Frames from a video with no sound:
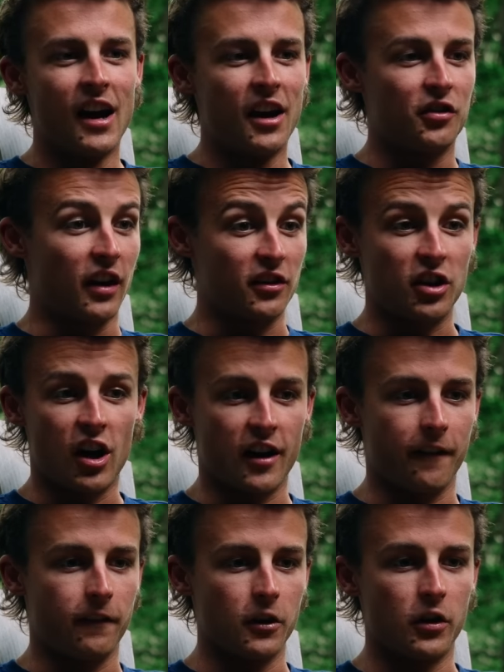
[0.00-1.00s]
So I had a ton
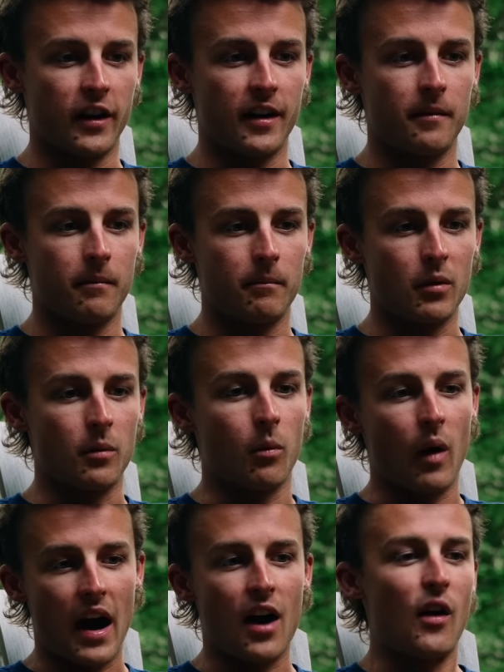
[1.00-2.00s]
of fluid, but
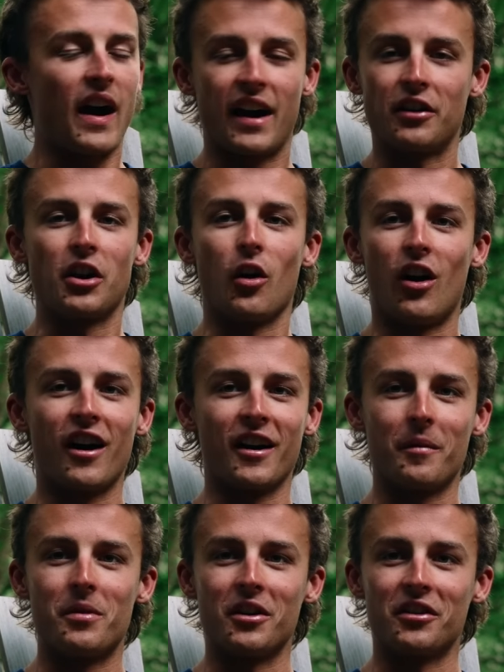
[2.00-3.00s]
wow, I had to go hard
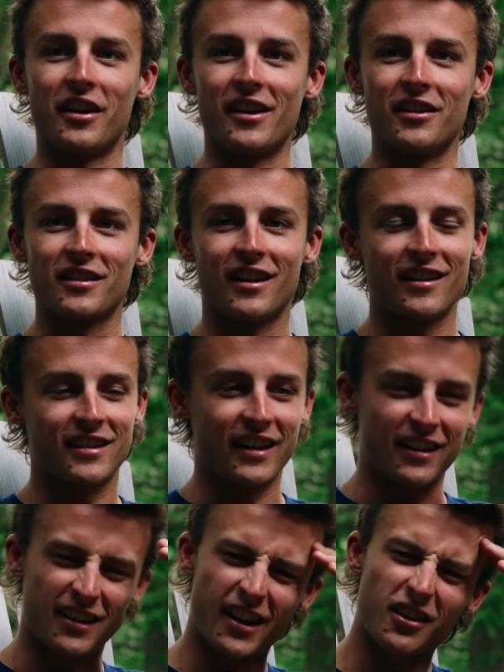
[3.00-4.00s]
up those hills. I was like,
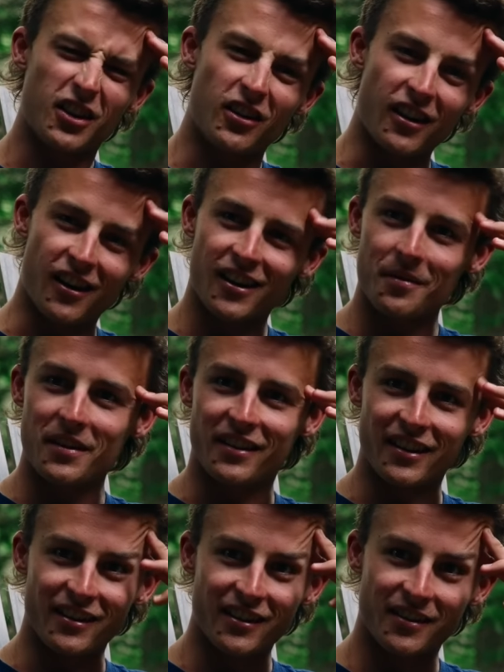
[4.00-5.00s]
is Lionel going hard up these
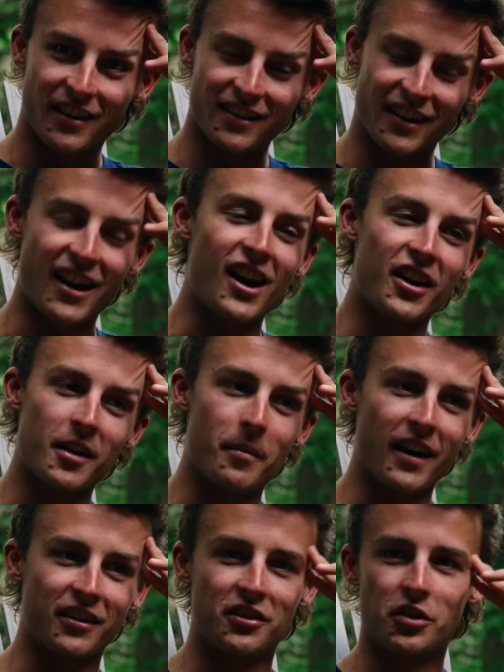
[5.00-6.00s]
hills? And I was like, no, your
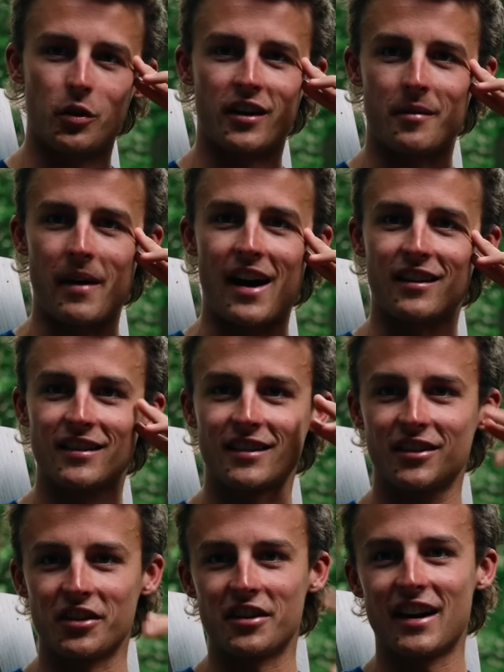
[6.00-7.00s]
bike's 200 pounds,
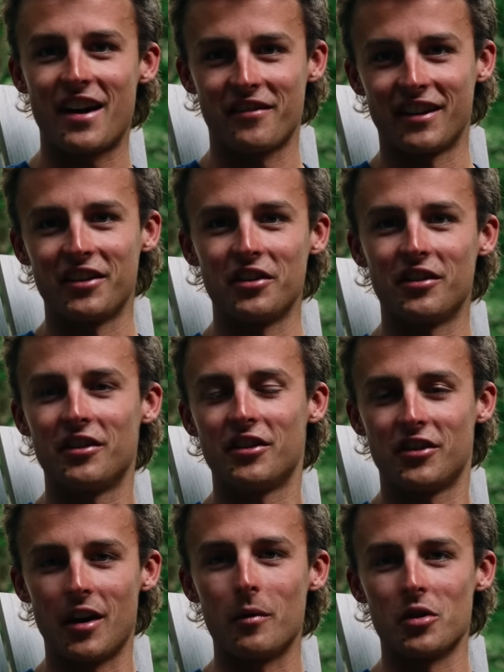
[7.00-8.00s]
so you're having to do
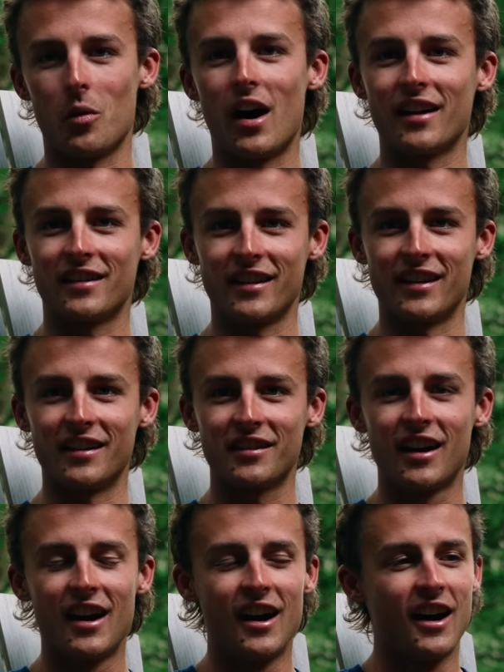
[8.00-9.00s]
double the watts he is.
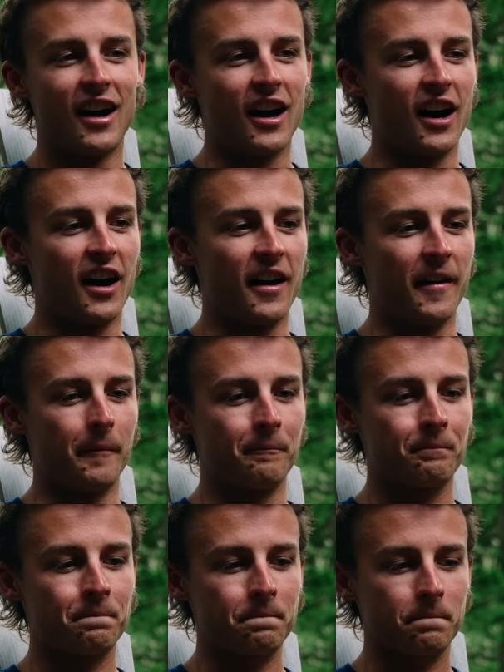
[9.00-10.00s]

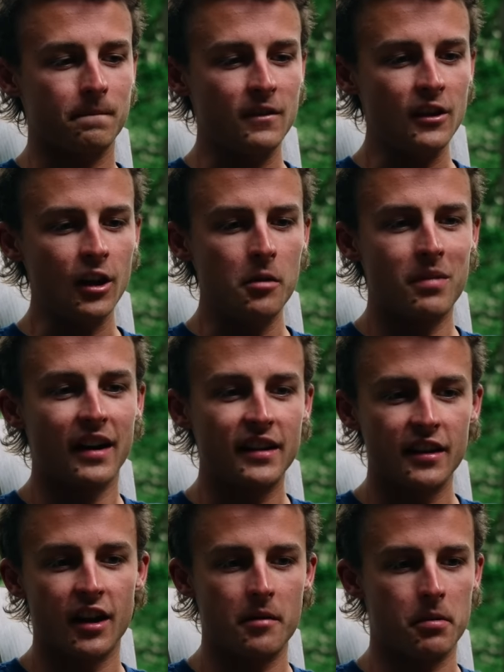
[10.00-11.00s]
But I
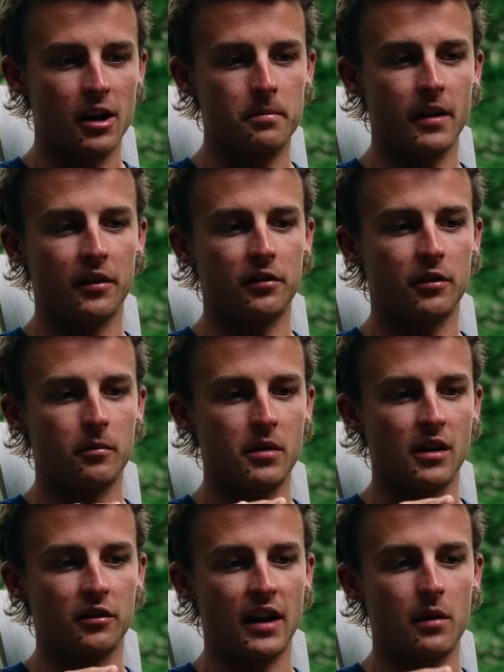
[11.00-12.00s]
did that on purpose
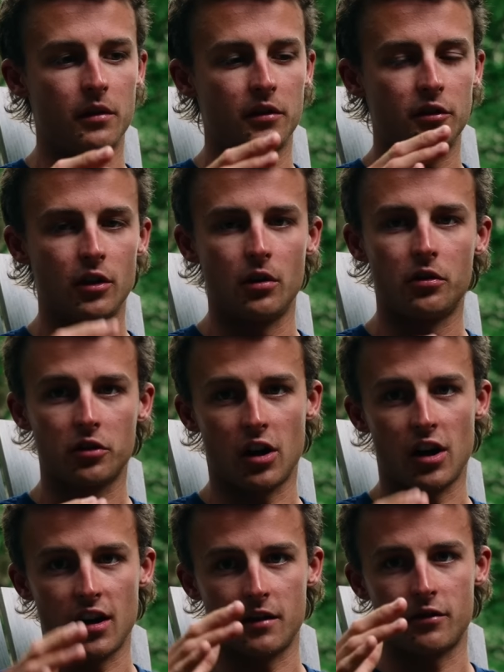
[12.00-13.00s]
because I was so
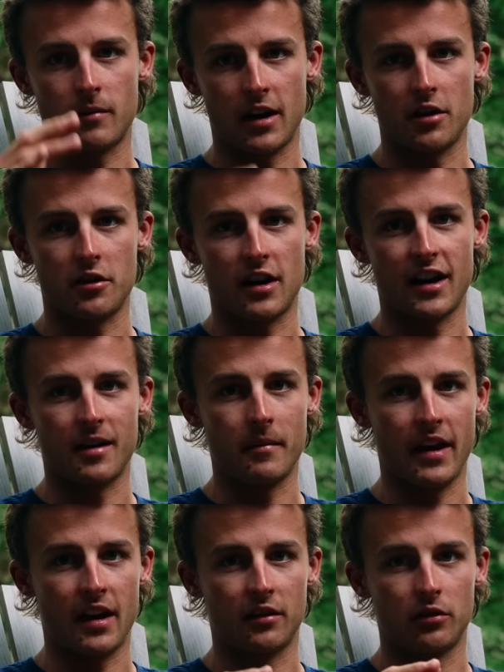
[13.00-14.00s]
scarred from my other
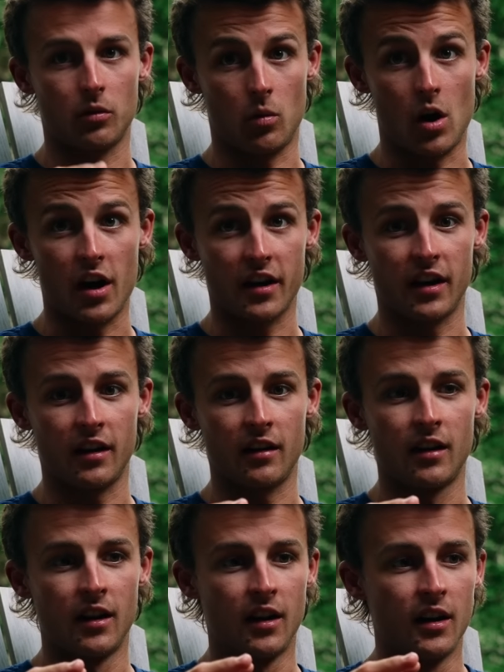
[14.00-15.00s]
Ironmans, walking,
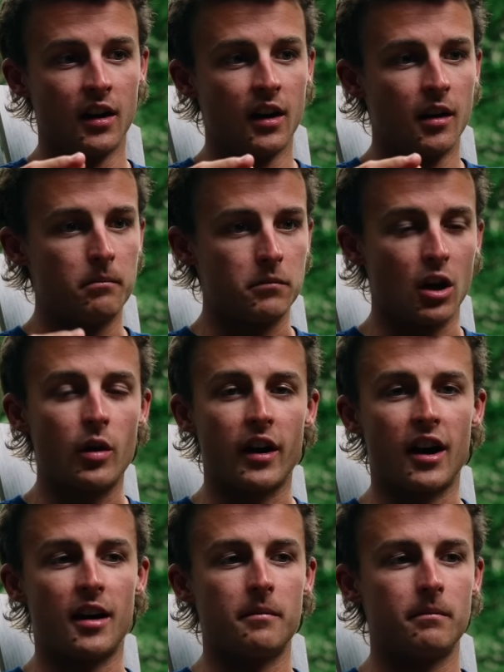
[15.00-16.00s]
blowing
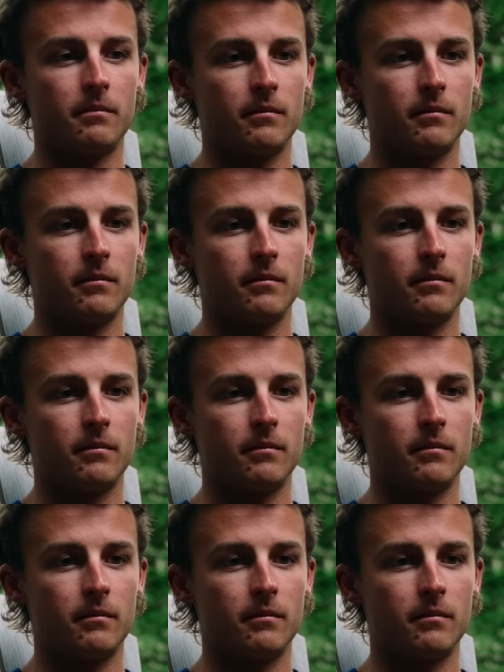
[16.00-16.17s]
up.